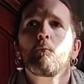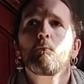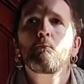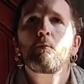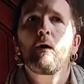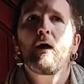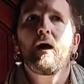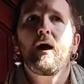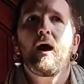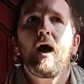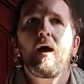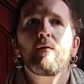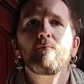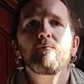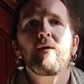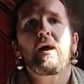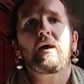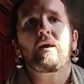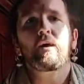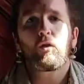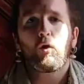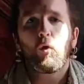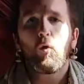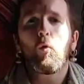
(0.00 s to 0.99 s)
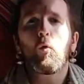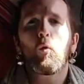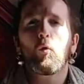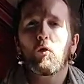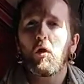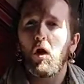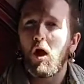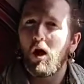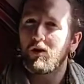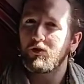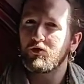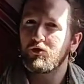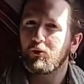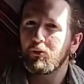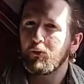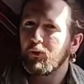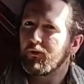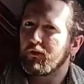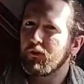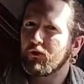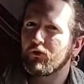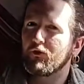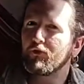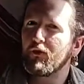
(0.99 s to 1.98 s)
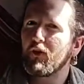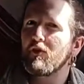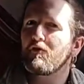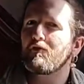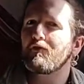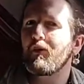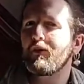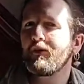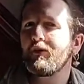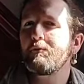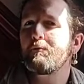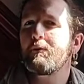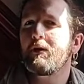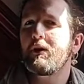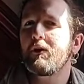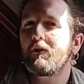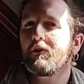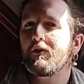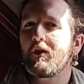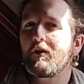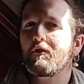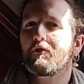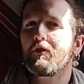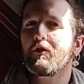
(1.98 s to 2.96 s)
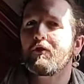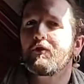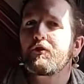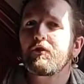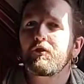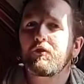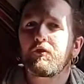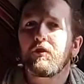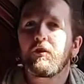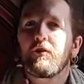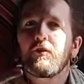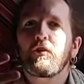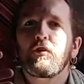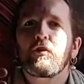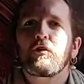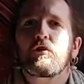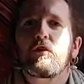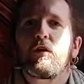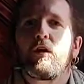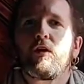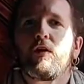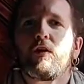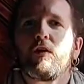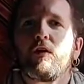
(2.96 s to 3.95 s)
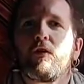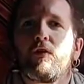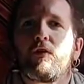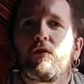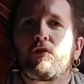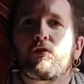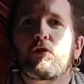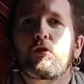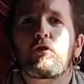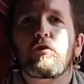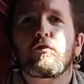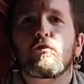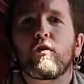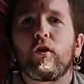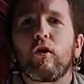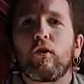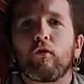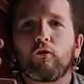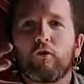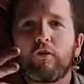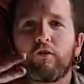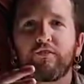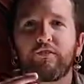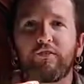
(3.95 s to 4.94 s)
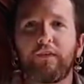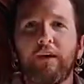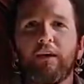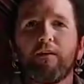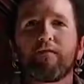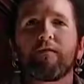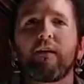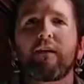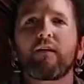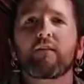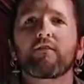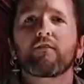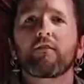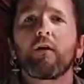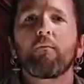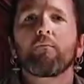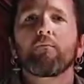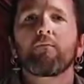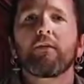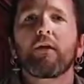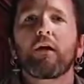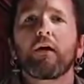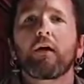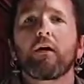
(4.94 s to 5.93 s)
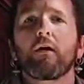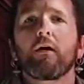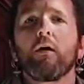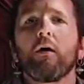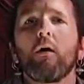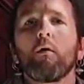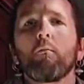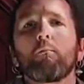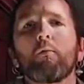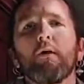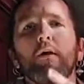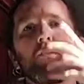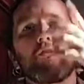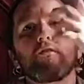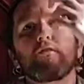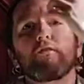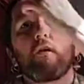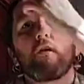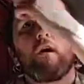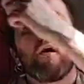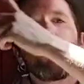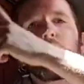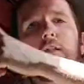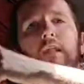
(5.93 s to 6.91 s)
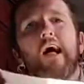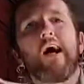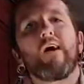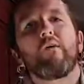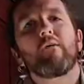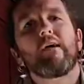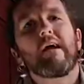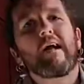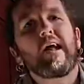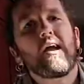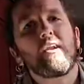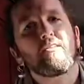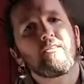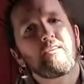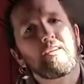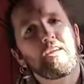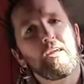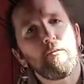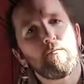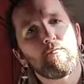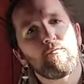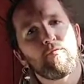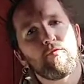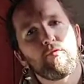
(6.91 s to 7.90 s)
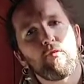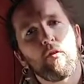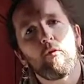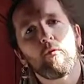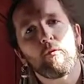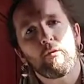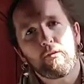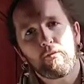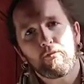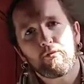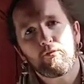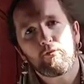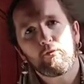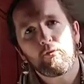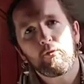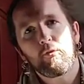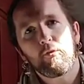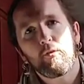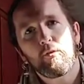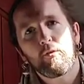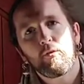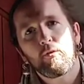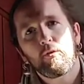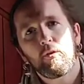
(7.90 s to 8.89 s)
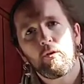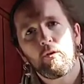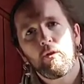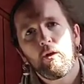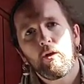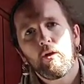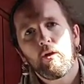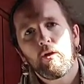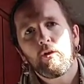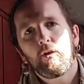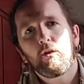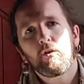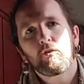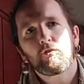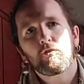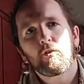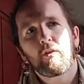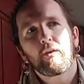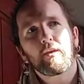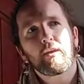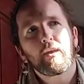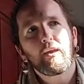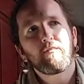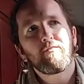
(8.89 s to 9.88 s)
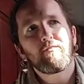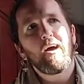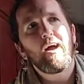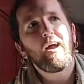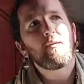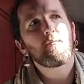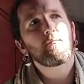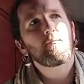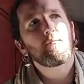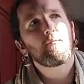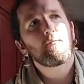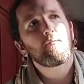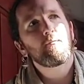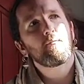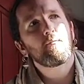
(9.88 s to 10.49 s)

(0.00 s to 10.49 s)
but I'm not going to hold on to it. There's a very fundamental difference. There's a sort of receiving something, but it's allowing it to keep flowing through you. You know, so like if I'm